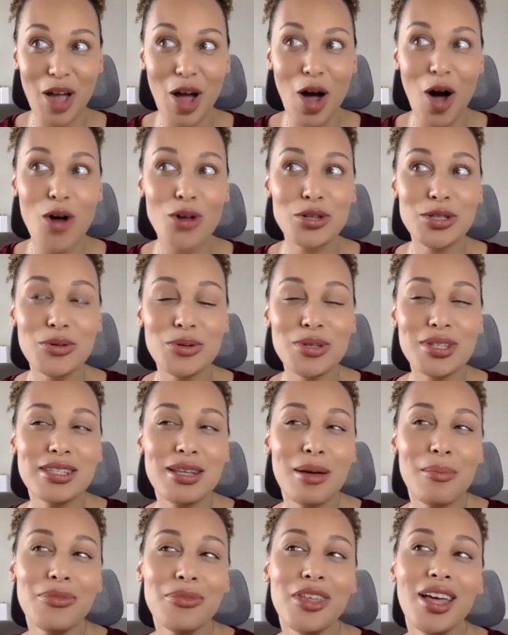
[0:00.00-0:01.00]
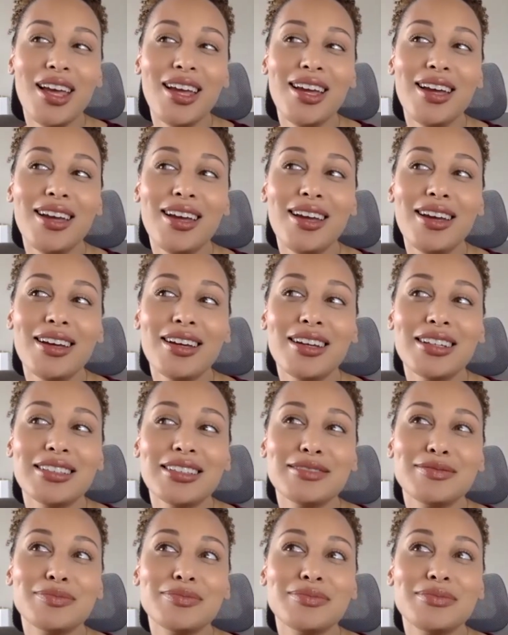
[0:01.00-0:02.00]
Also something
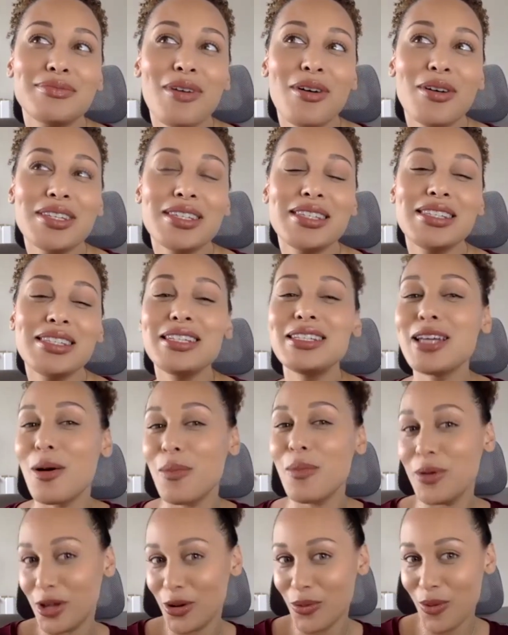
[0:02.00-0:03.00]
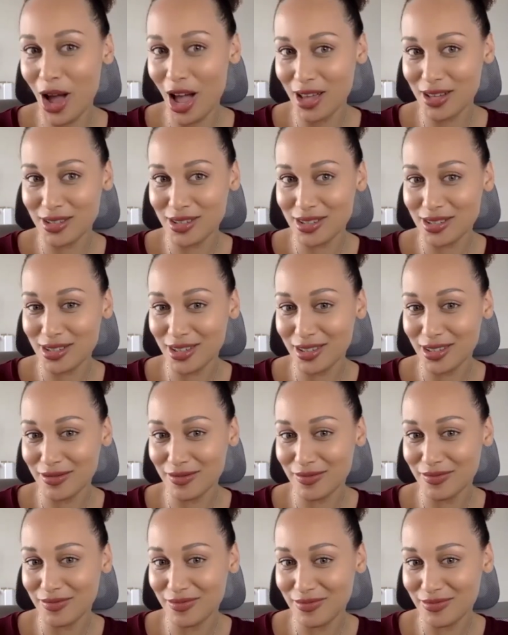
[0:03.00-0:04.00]
CW-esque,
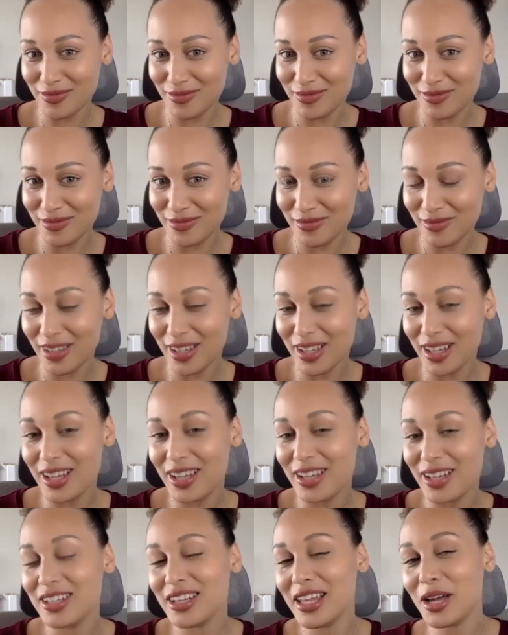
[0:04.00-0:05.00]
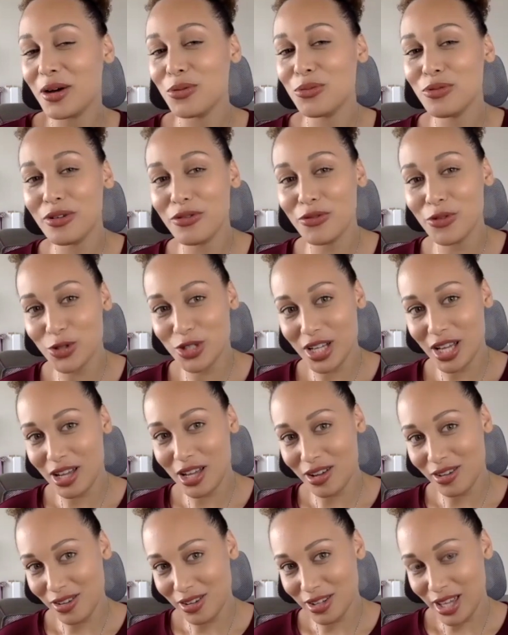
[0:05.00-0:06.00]
like a
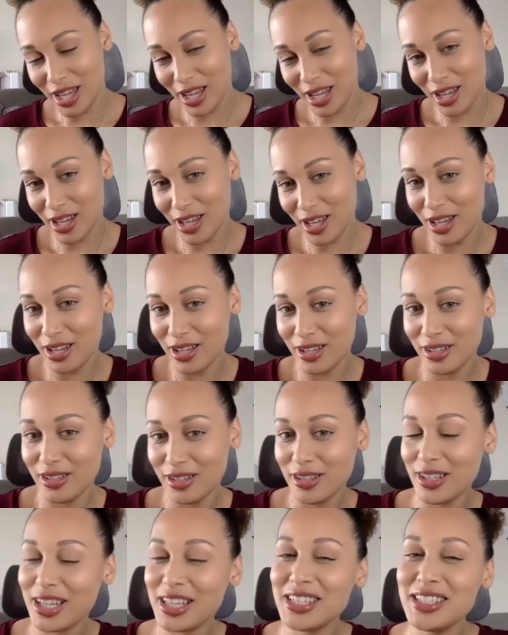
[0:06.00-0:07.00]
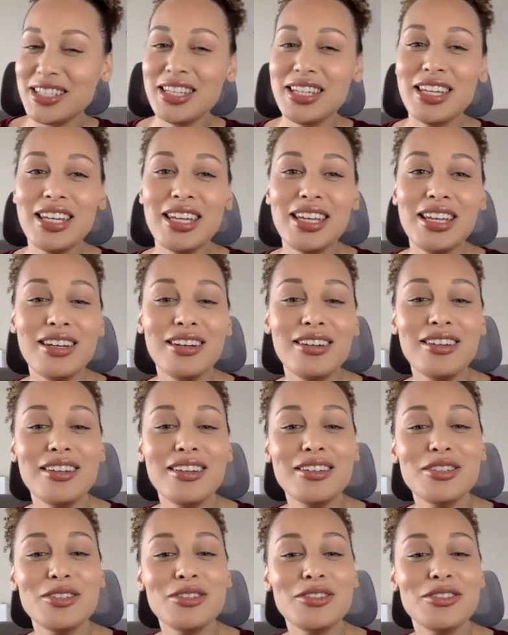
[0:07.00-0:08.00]
Riverdale, like a teen
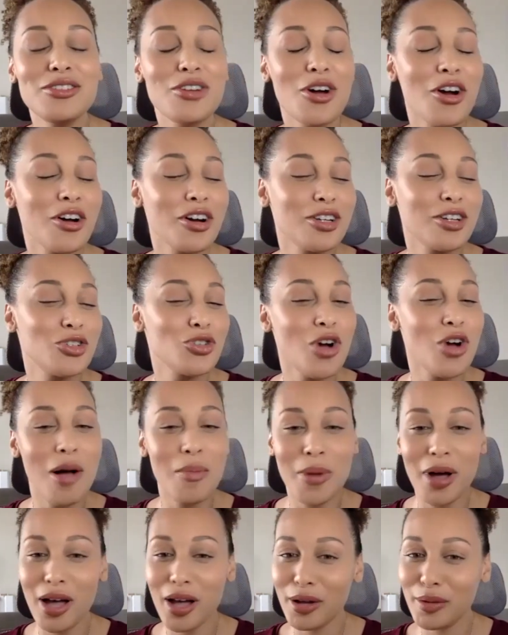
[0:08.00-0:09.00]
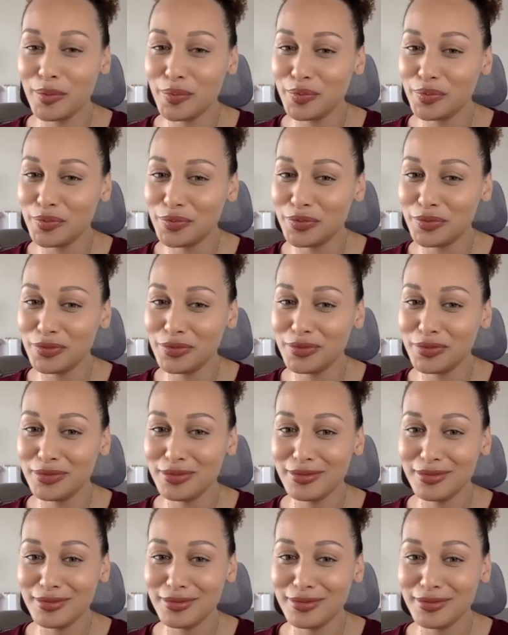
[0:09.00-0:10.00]
dark drama.
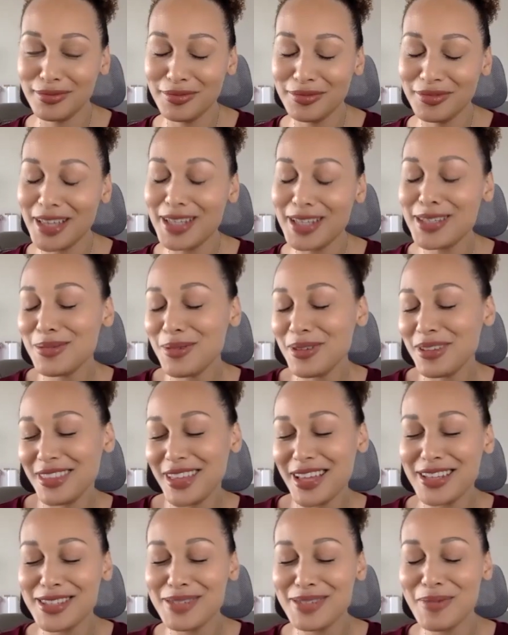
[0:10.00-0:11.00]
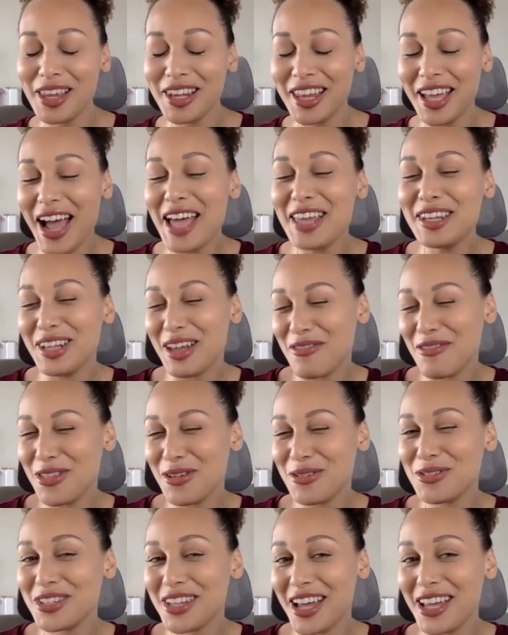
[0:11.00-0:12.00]
That's my, like, I love
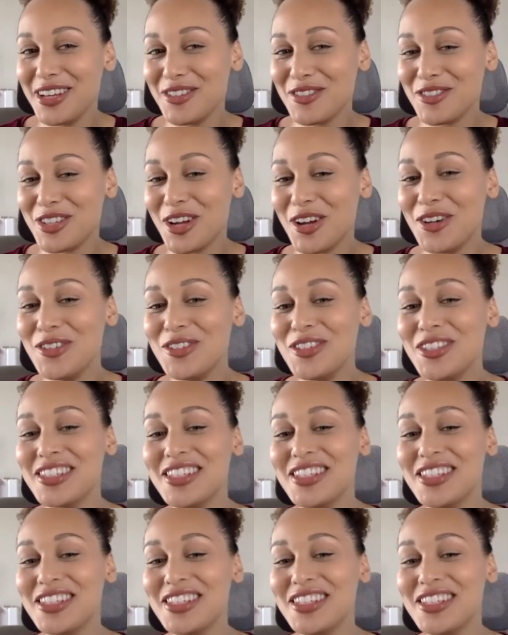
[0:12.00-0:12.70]
those kinds of shows.